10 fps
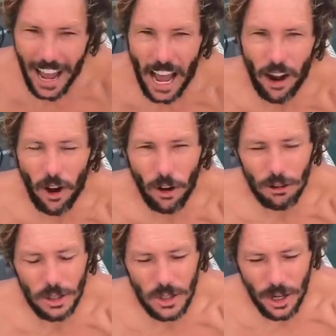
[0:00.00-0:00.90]
And
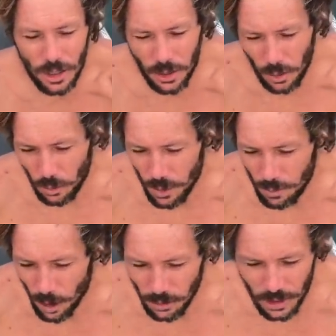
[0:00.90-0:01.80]
all of a sudden, we
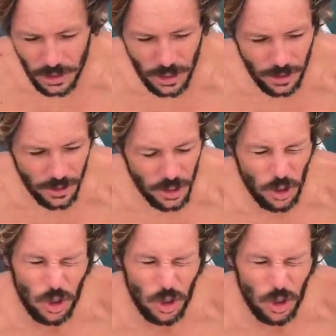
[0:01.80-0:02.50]
both just hear this